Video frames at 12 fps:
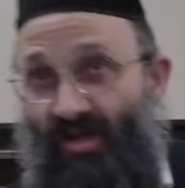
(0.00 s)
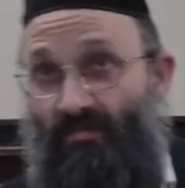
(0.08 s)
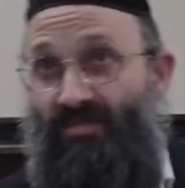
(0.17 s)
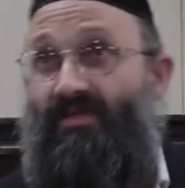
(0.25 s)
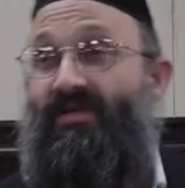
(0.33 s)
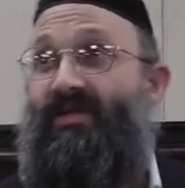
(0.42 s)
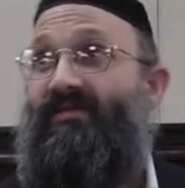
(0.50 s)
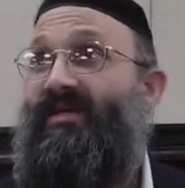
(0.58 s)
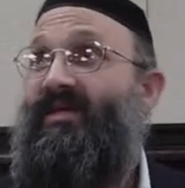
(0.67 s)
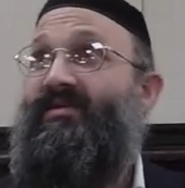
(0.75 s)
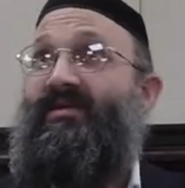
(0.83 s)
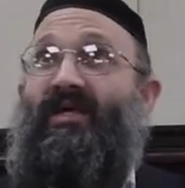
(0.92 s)
comes into the
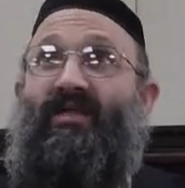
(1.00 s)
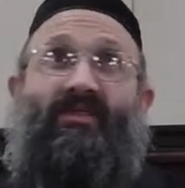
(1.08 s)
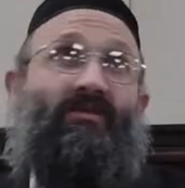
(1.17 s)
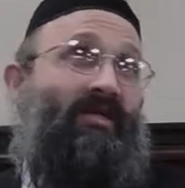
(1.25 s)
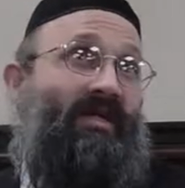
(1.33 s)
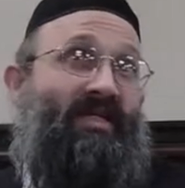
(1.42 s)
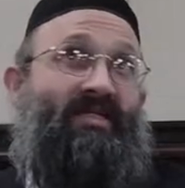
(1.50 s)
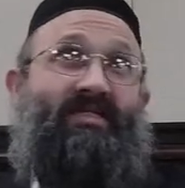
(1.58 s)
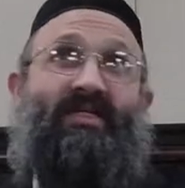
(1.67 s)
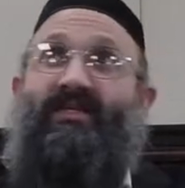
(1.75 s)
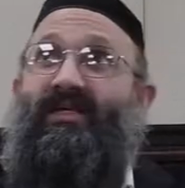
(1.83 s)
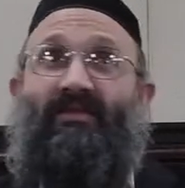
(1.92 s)
tent and I
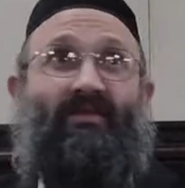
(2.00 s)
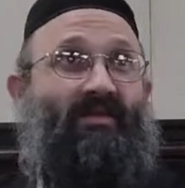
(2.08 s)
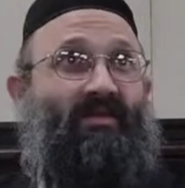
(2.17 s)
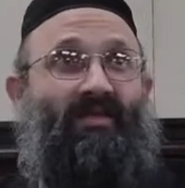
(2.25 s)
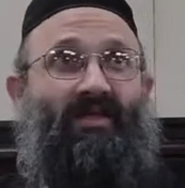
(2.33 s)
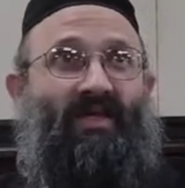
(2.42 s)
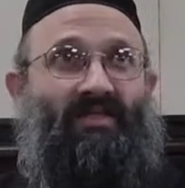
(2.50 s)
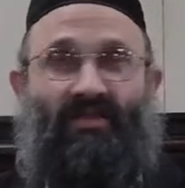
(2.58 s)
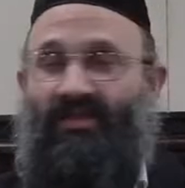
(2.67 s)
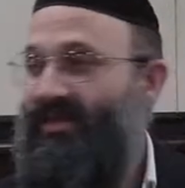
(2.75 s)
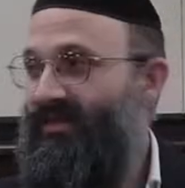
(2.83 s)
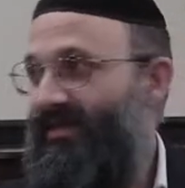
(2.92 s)
see that it's
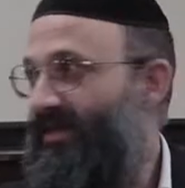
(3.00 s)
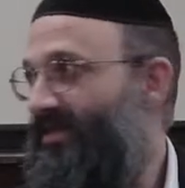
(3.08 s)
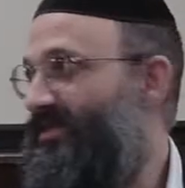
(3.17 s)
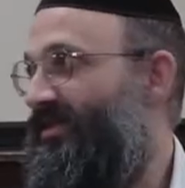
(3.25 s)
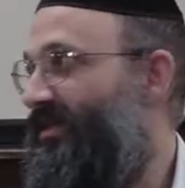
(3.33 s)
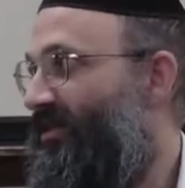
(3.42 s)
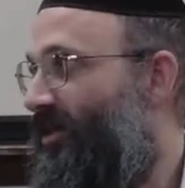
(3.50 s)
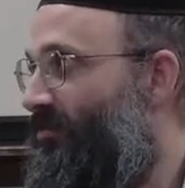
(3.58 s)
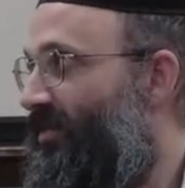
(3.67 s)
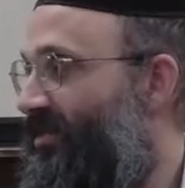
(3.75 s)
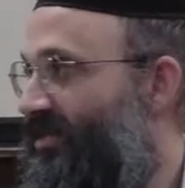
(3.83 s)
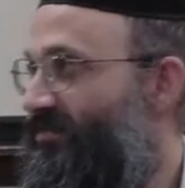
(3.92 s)
lichtig, it's lit
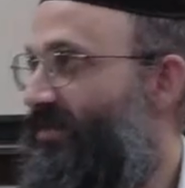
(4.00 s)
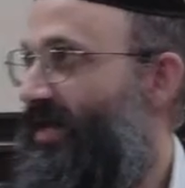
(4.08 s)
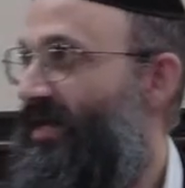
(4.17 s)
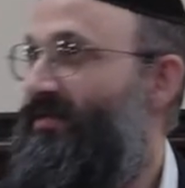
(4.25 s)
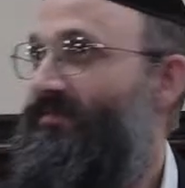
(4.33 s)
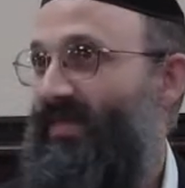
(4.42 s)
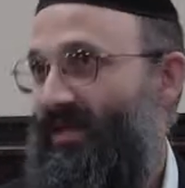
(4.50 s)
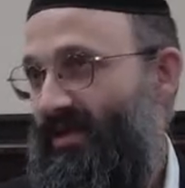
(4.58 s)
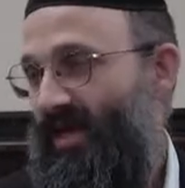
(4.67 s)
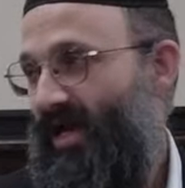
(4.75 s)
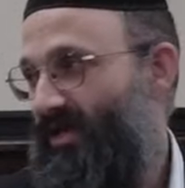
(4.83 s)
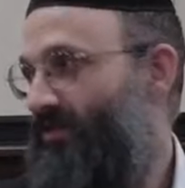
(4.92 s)
up in this way,
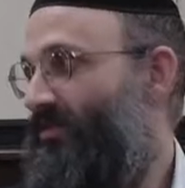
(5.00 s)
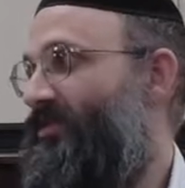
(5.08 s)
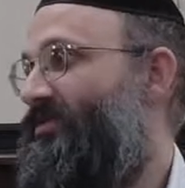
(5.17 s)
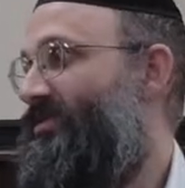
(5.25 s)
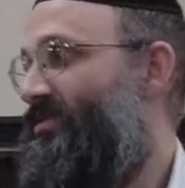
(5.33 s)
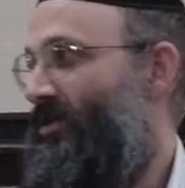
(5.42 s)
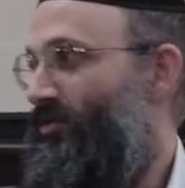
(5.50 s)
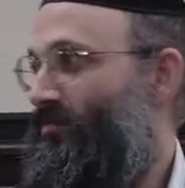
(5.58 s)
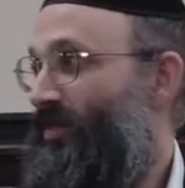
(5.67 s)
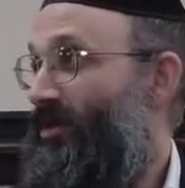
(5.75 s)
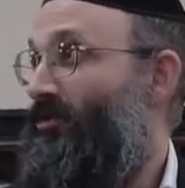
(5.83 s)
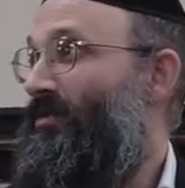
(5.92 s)
I know this is Sarah
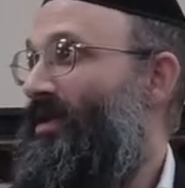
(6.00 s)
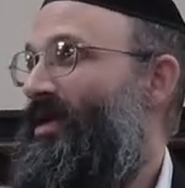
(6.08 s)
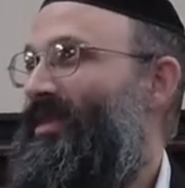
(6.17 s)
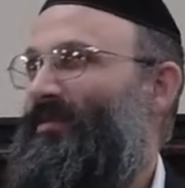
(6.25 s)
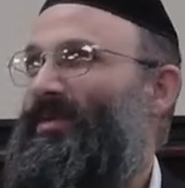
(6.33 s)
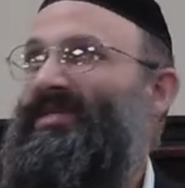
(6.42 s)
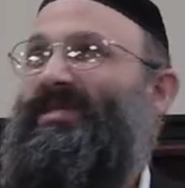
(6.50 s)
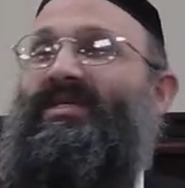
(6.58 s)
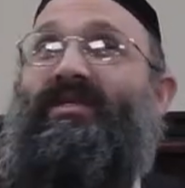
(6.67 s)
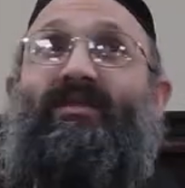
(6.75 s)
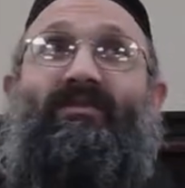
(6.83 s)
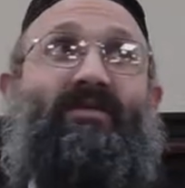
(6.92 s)
Imenu. It means to
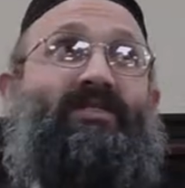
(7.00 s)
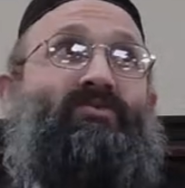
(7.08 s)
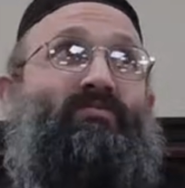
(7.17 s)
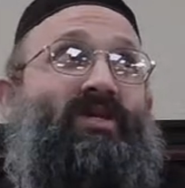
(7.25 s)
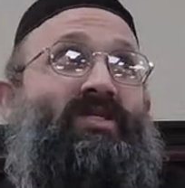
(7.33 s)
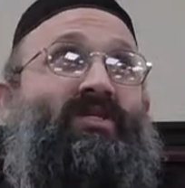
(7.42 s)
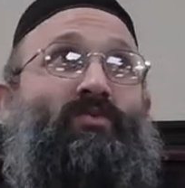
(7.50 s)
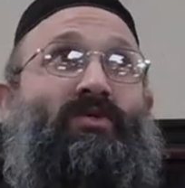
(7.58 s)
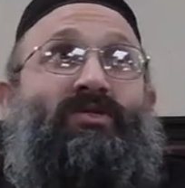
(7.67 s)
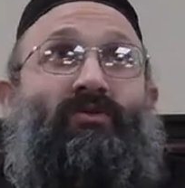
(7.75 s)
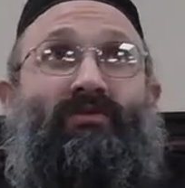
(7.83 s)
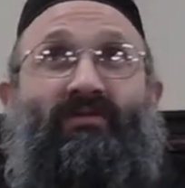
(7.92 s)
say that these three mitzvahs were
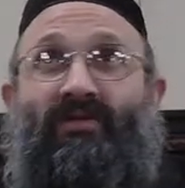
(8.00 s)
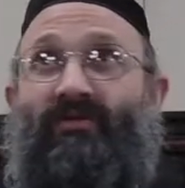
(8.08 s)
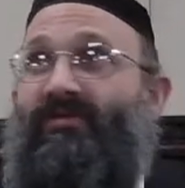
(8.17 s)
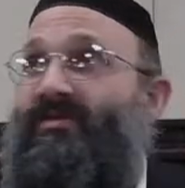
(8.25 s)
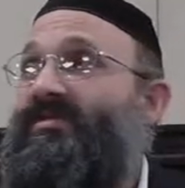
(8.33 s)
so dear to